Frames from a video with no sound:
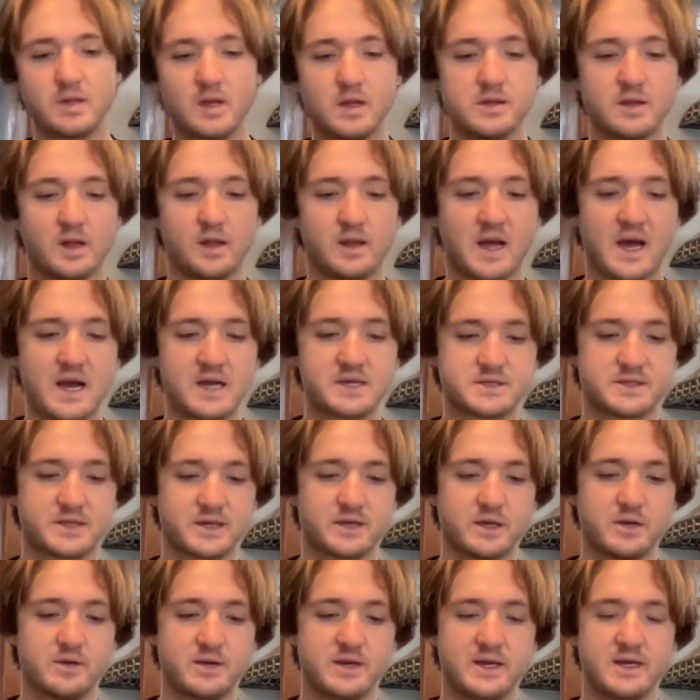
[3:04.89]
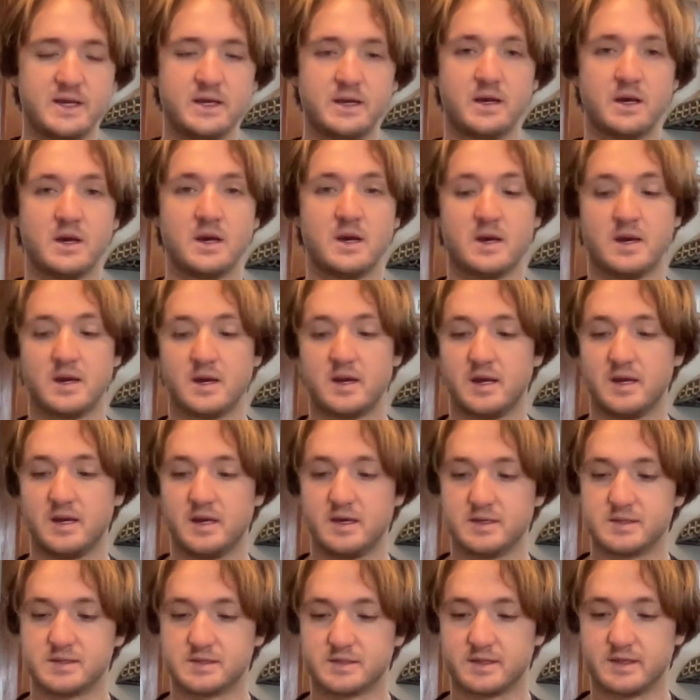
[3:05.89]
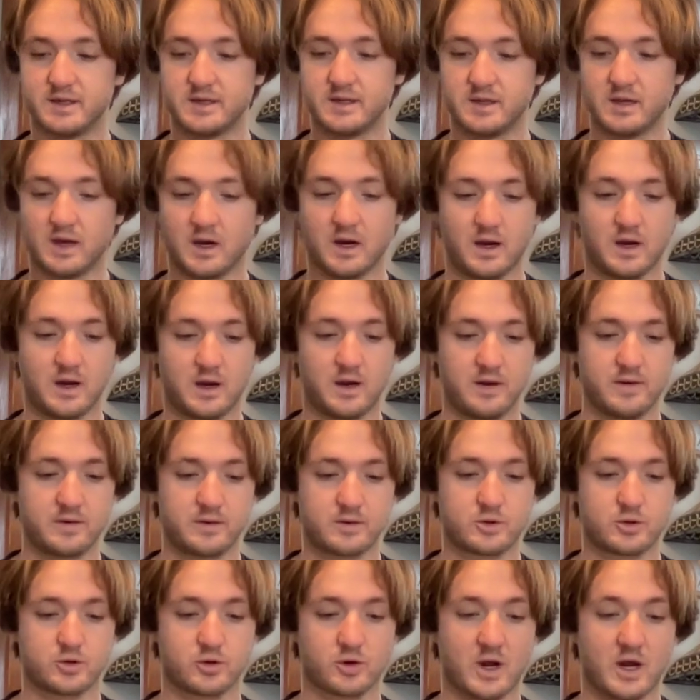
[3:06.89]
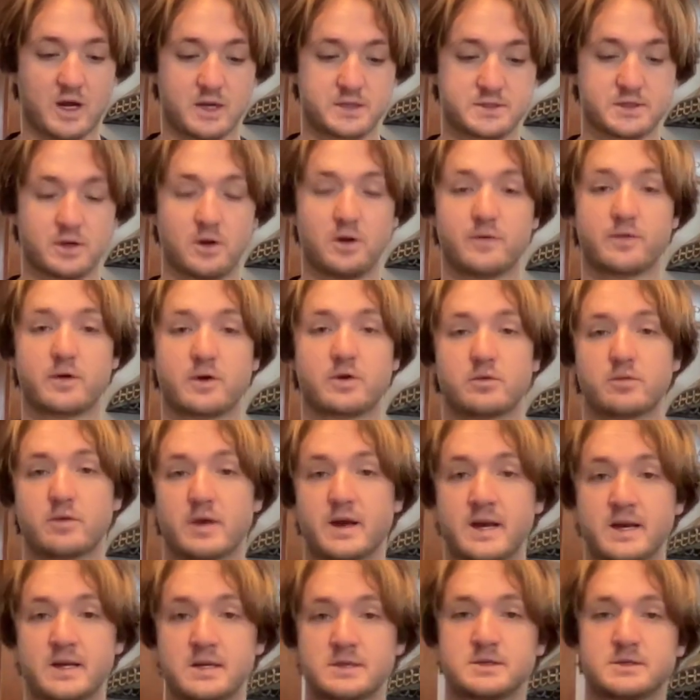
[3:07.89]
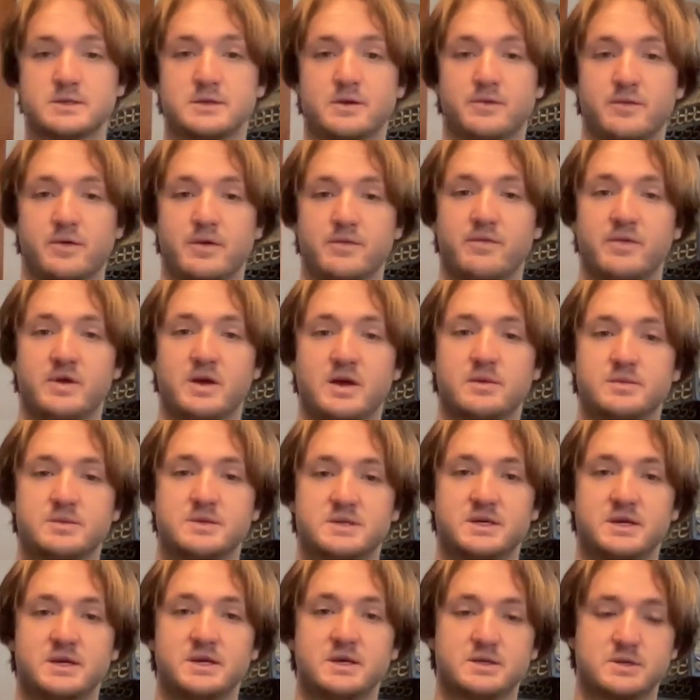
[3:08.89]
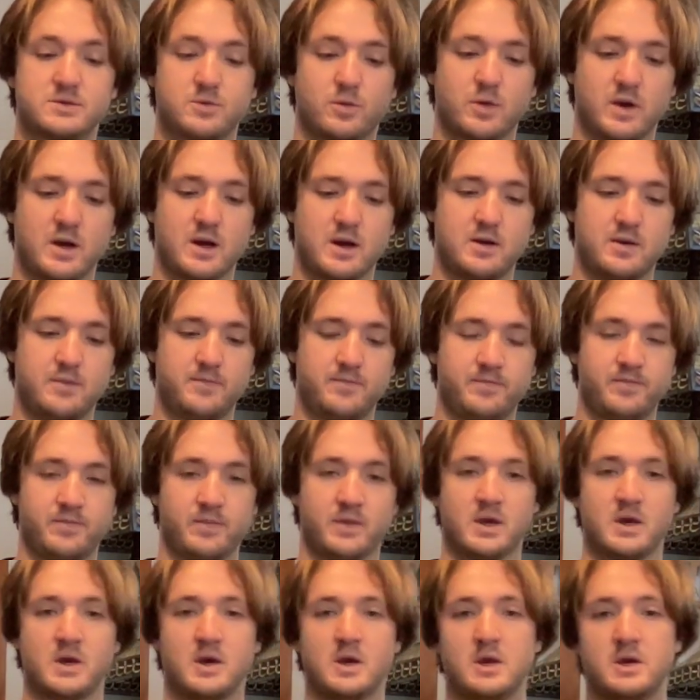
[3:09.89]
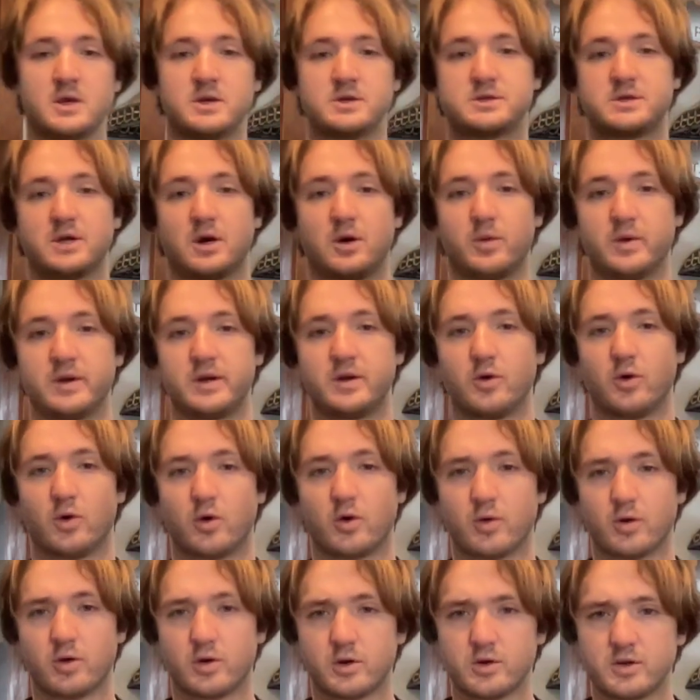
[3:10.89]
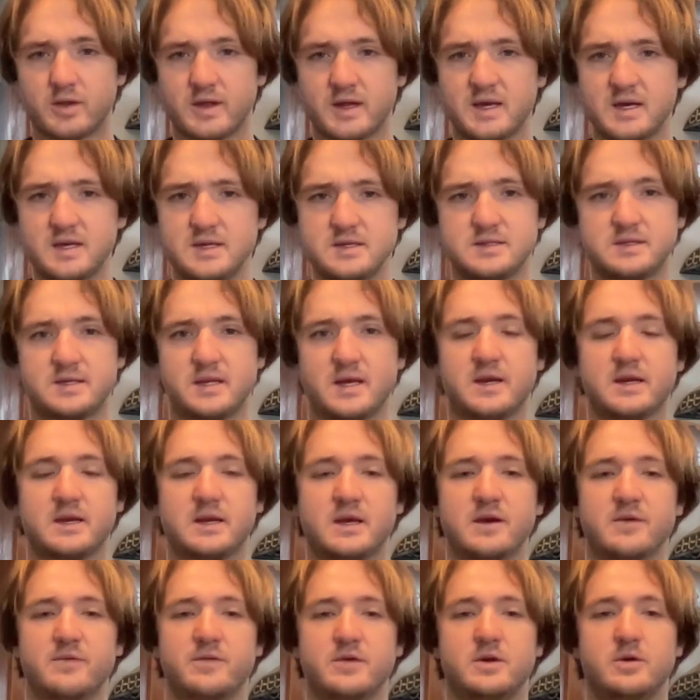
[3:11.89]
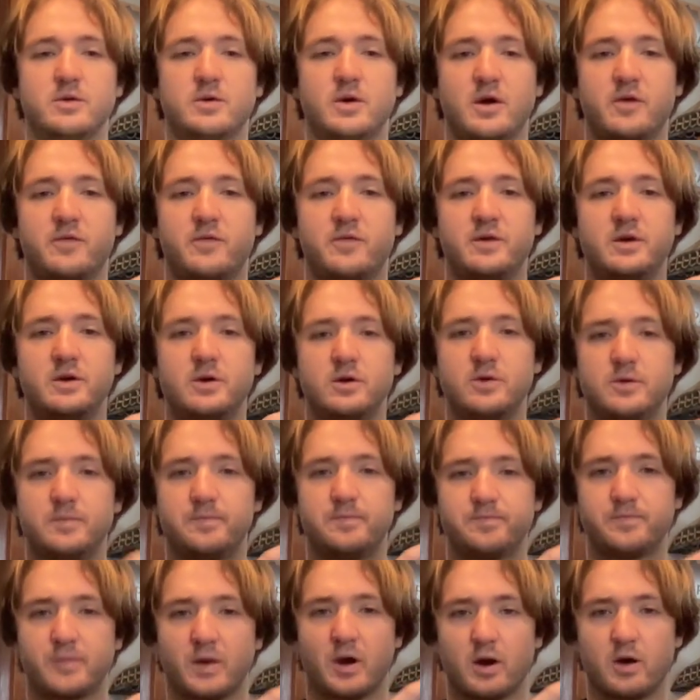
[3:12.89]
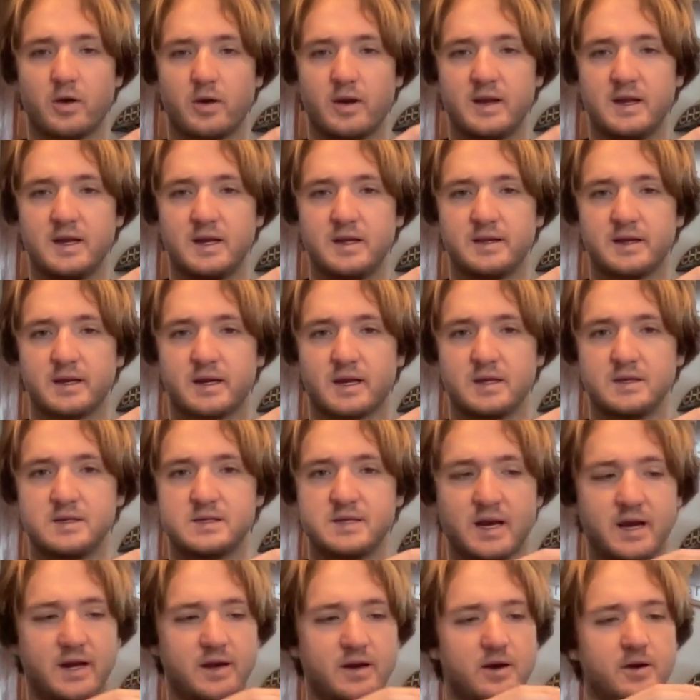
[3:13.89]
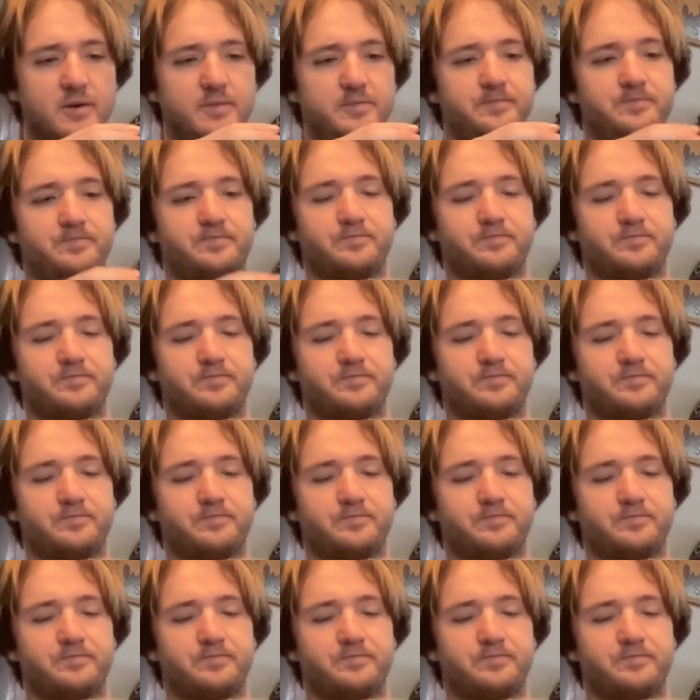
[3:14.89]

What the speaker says: The last thing you need is the crossover rings from VMC as well. So when you order these, they give you a few already in the container.